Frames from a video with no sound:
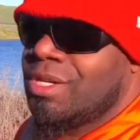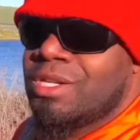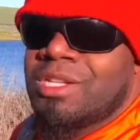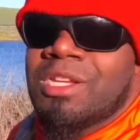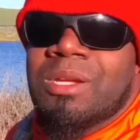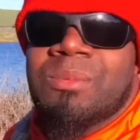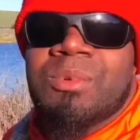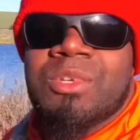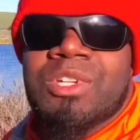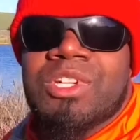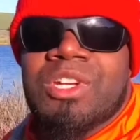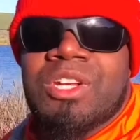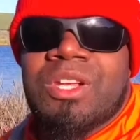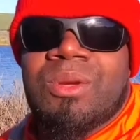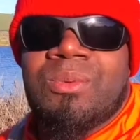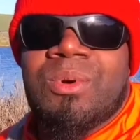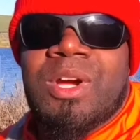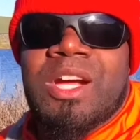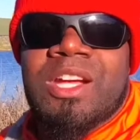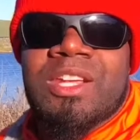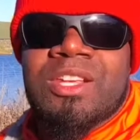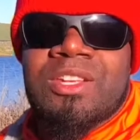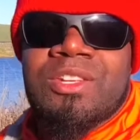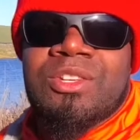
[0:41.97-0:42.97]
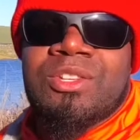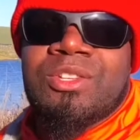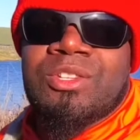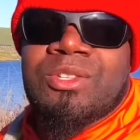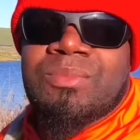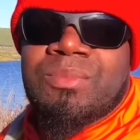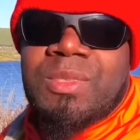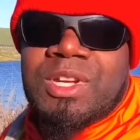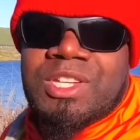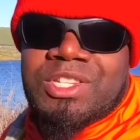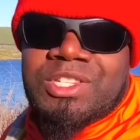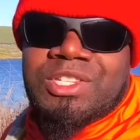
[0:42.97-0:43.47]
So I'm gonna show you what I
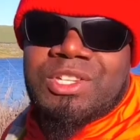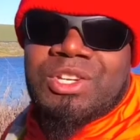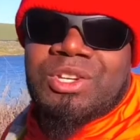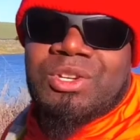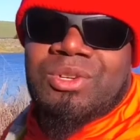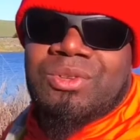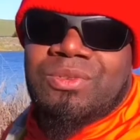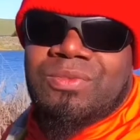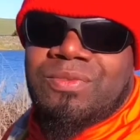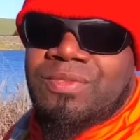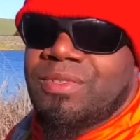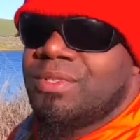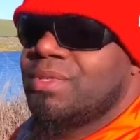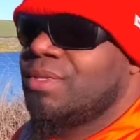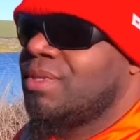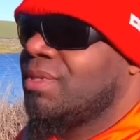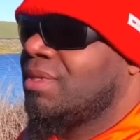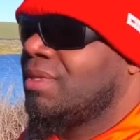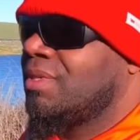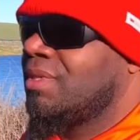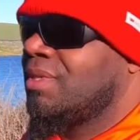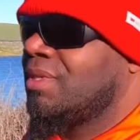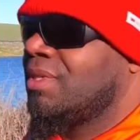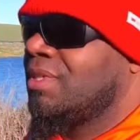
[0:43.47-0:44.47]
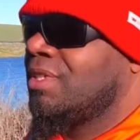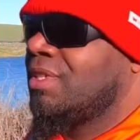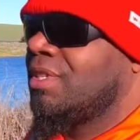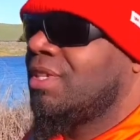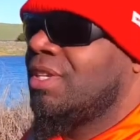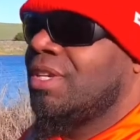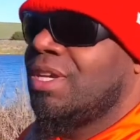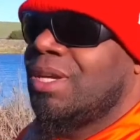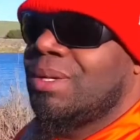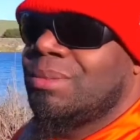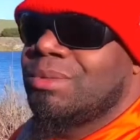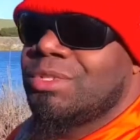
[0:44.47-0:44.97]
use, my stove.
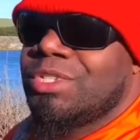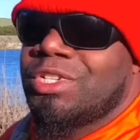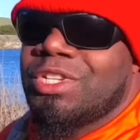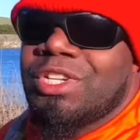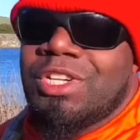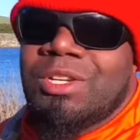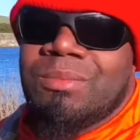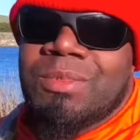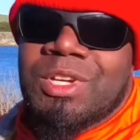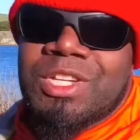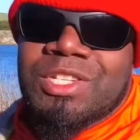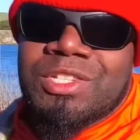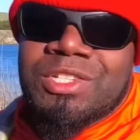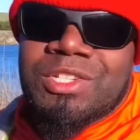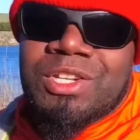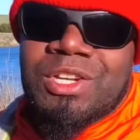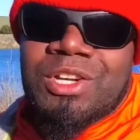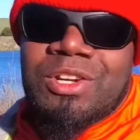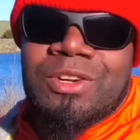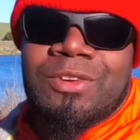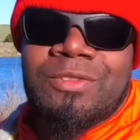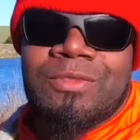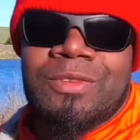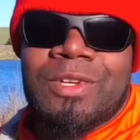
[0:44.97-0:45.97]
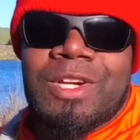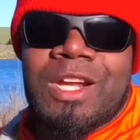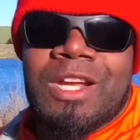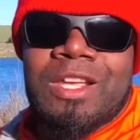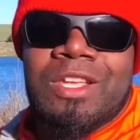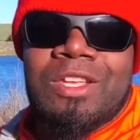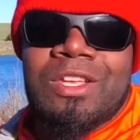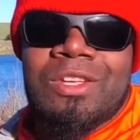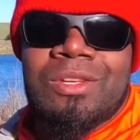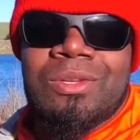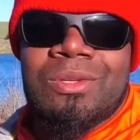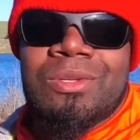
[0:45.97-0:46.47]
I'll show you my stove, what I
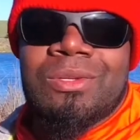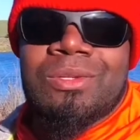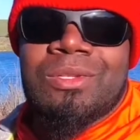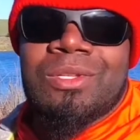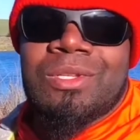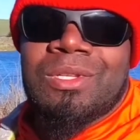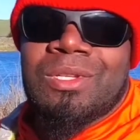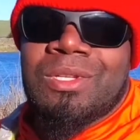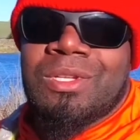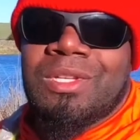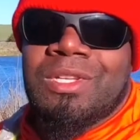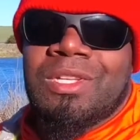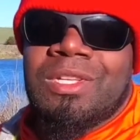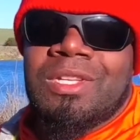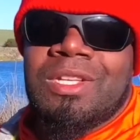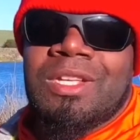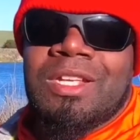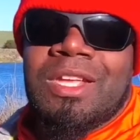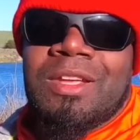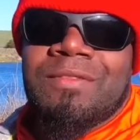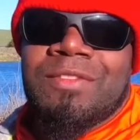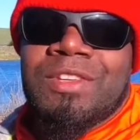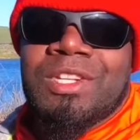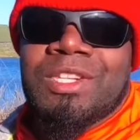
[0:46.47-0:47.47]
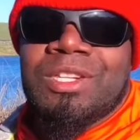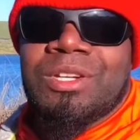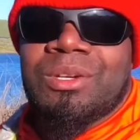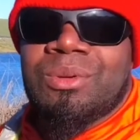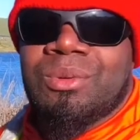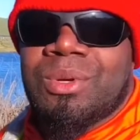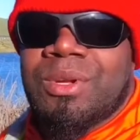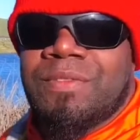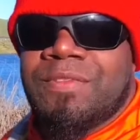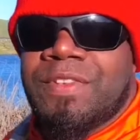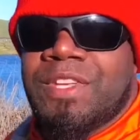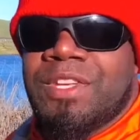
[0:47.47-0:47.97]
use, give you a little
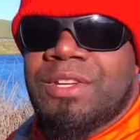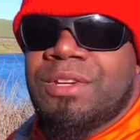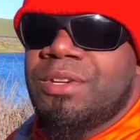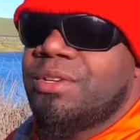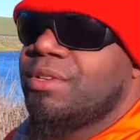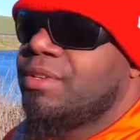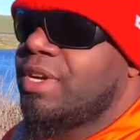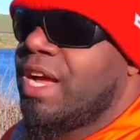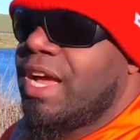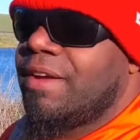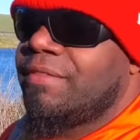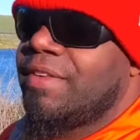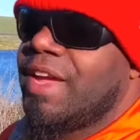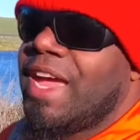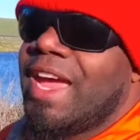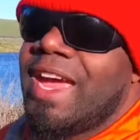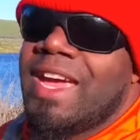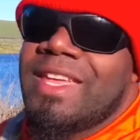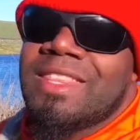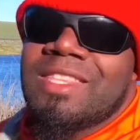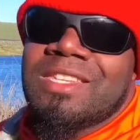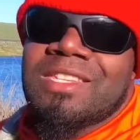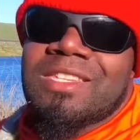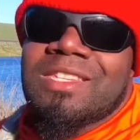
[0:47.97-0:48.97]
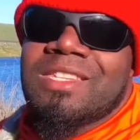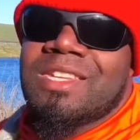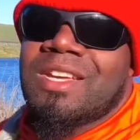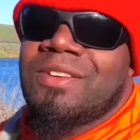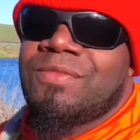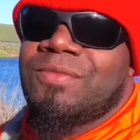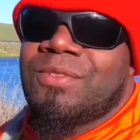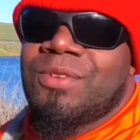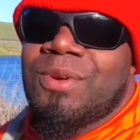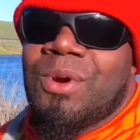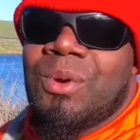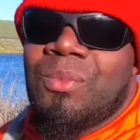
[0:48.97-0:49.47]
review. I've had this
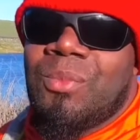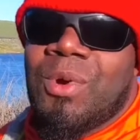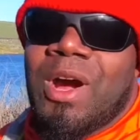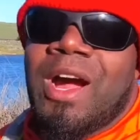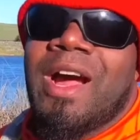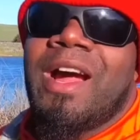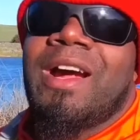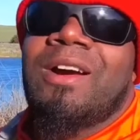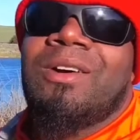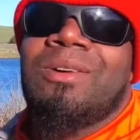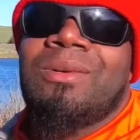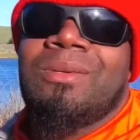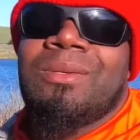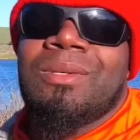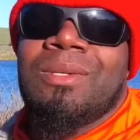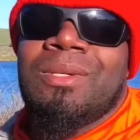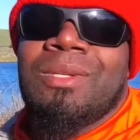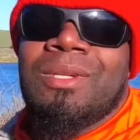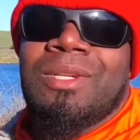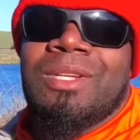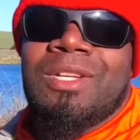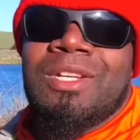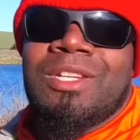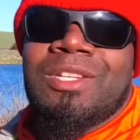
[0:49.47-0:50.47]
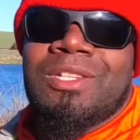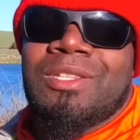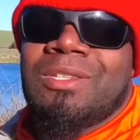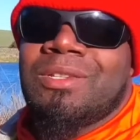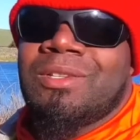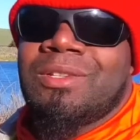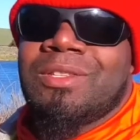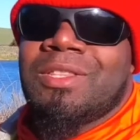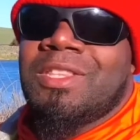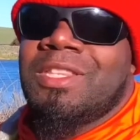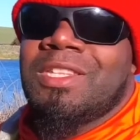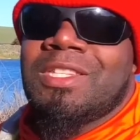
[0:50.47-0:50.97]
stuff for a while,
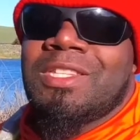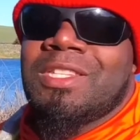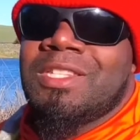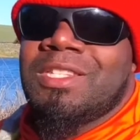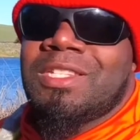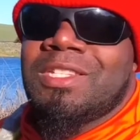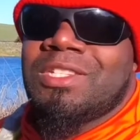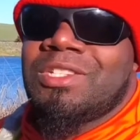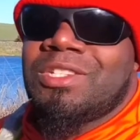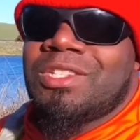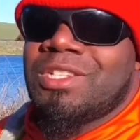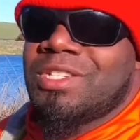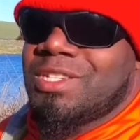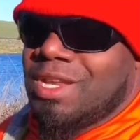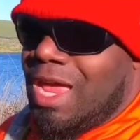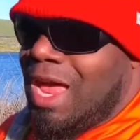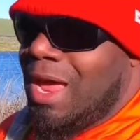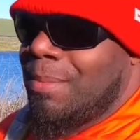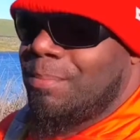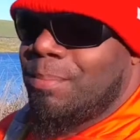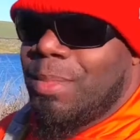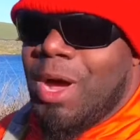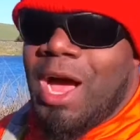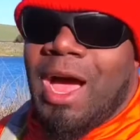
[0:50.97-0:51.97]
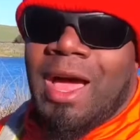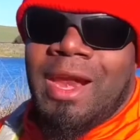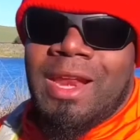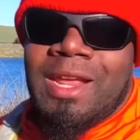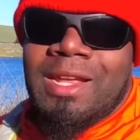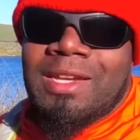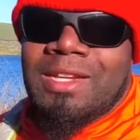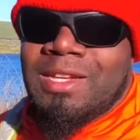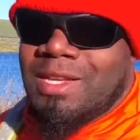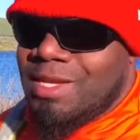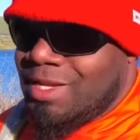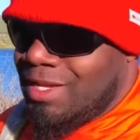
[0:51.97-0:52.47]
so this isn't just I bought
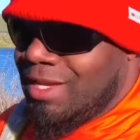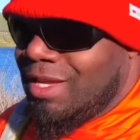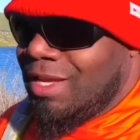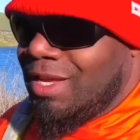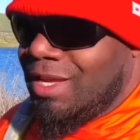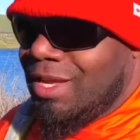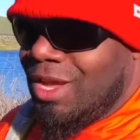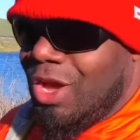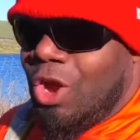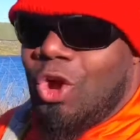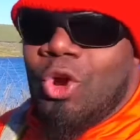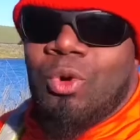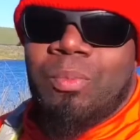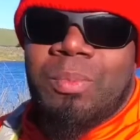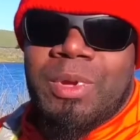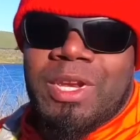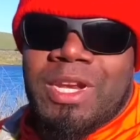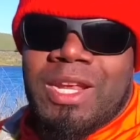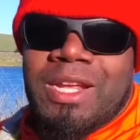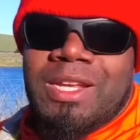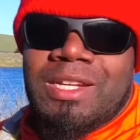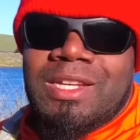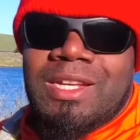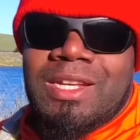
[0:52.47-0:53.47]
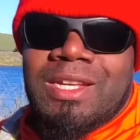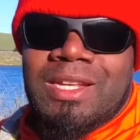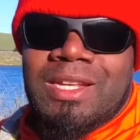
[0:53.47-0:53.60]
it, open it.